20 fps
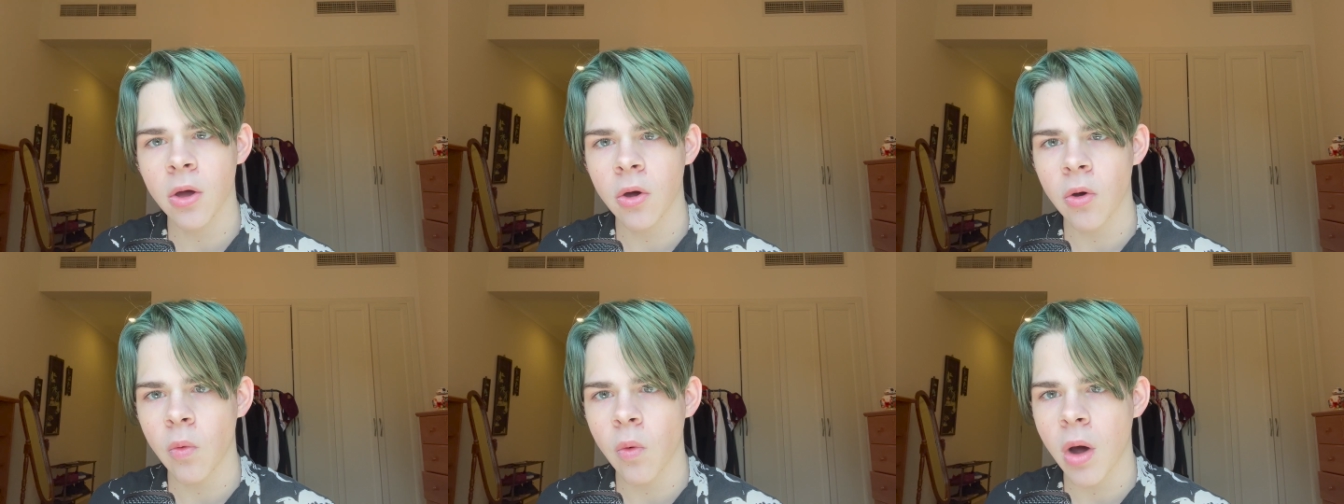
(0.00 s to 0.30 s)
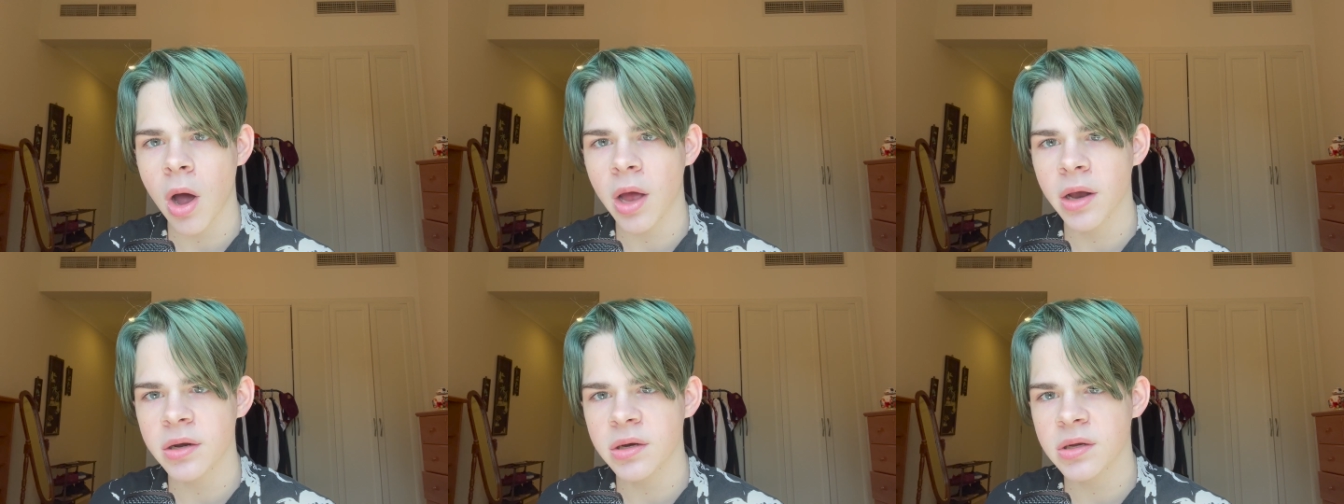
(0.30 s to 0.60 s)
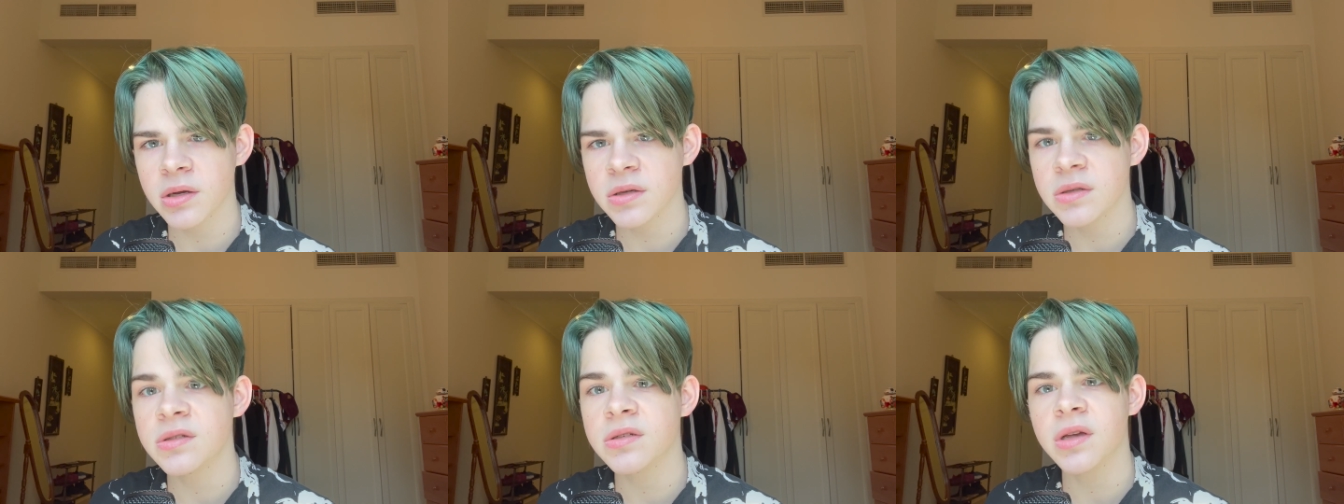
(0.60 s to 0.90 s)

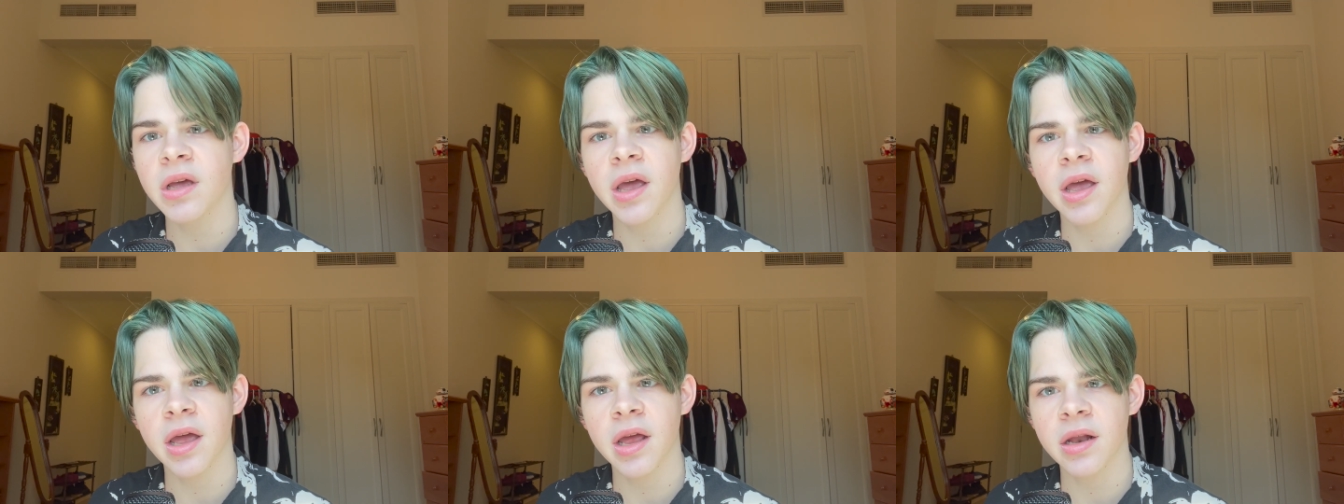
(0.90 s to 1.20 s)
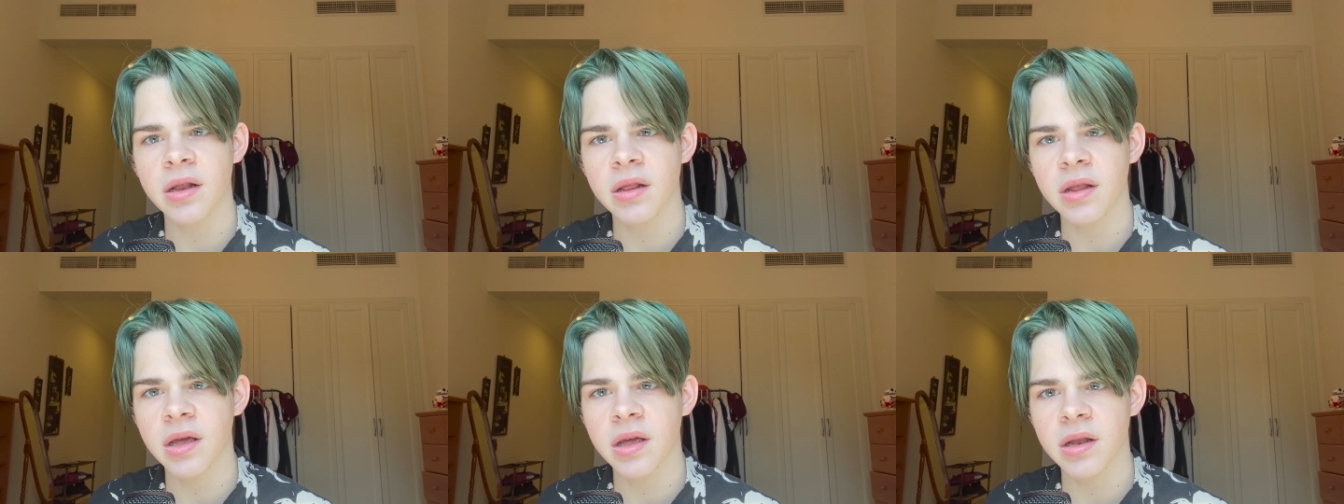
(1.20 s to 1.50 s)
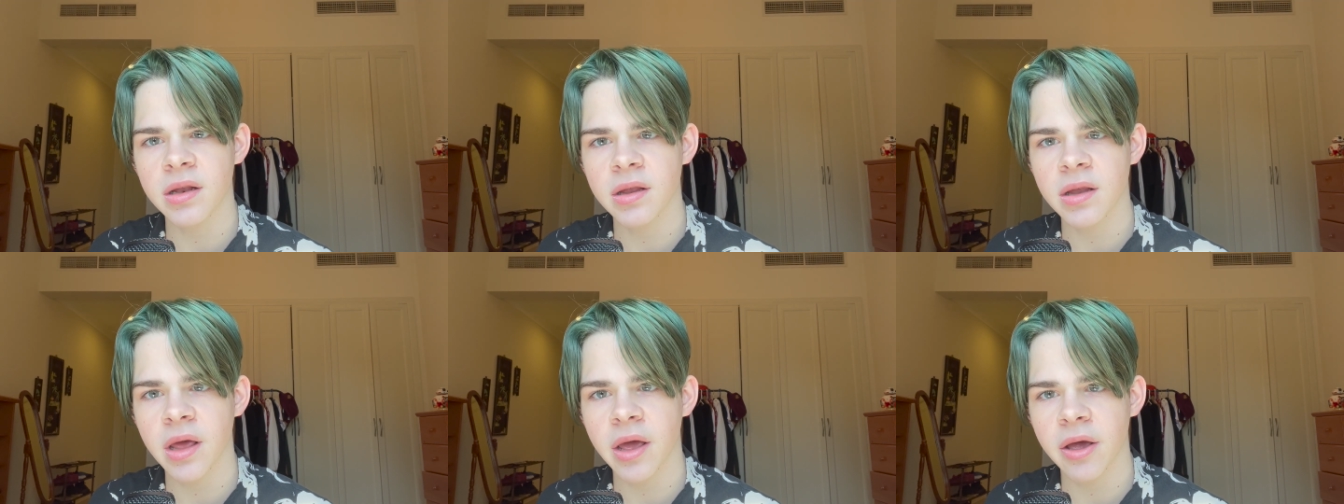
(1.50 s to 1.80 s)
Wanda's, and
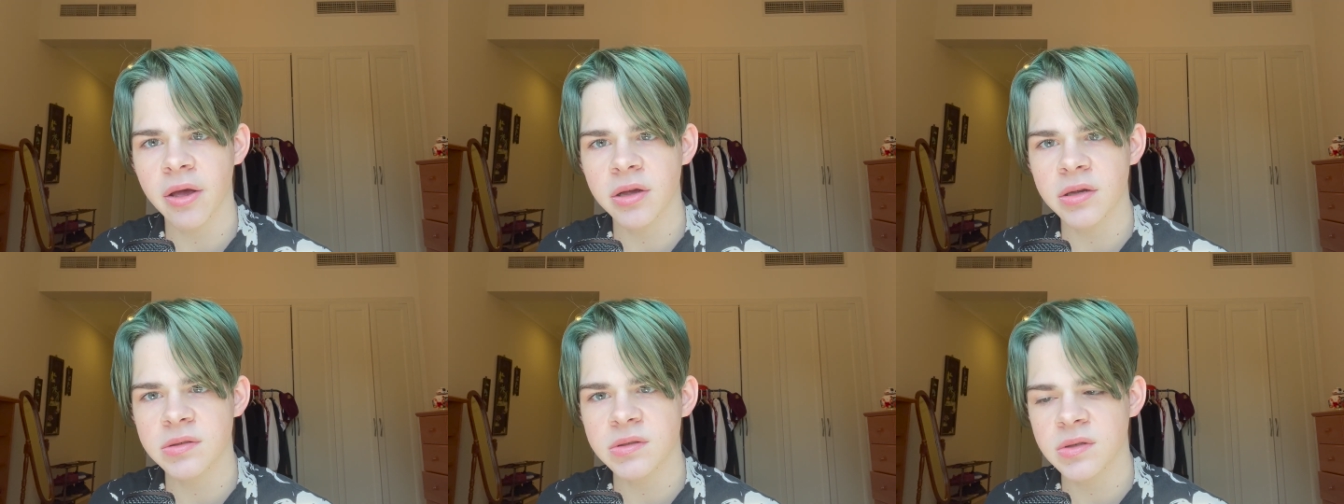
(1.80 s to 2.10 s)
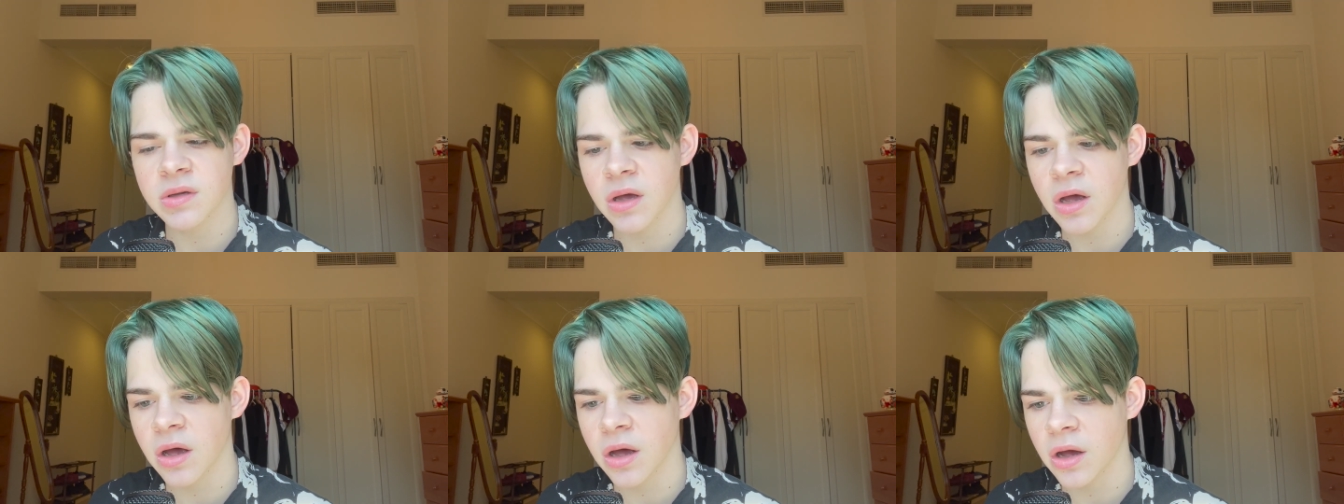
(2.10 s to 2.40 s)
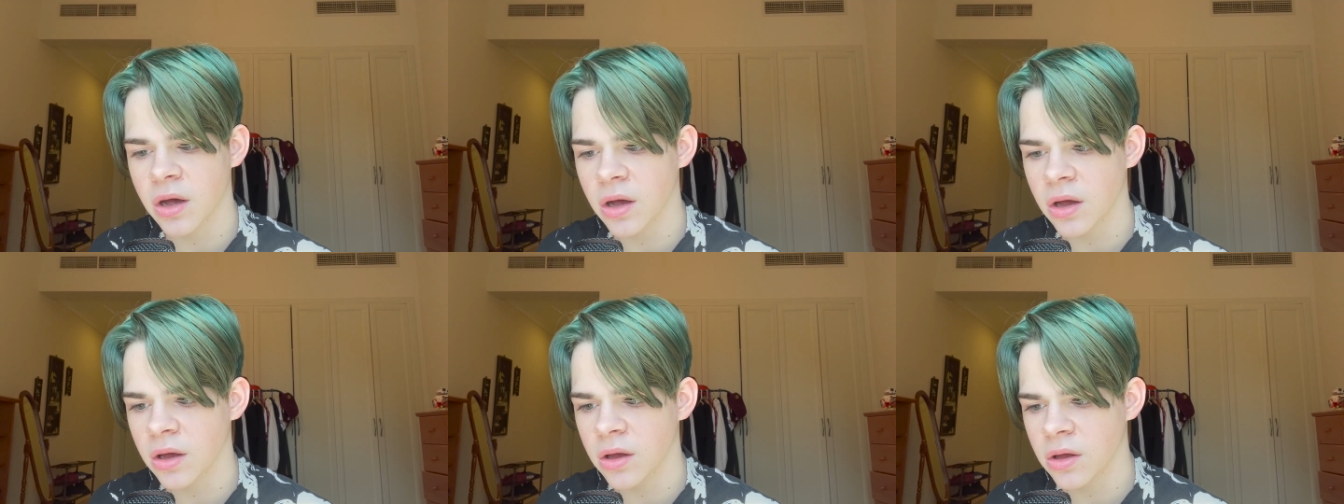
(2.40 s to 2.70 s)
then there's
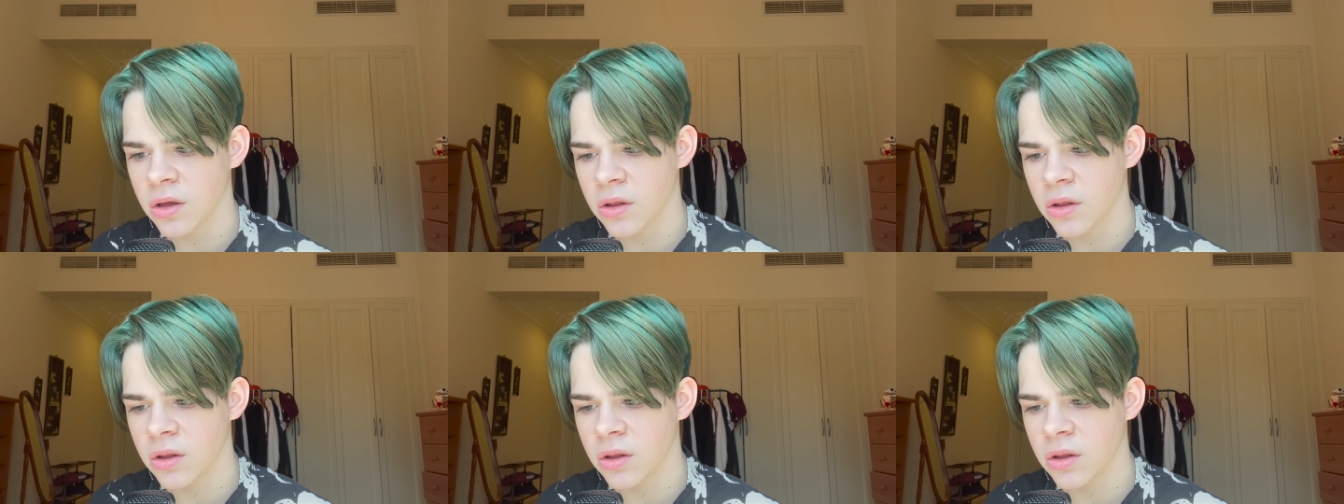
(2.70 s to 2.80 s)
uh,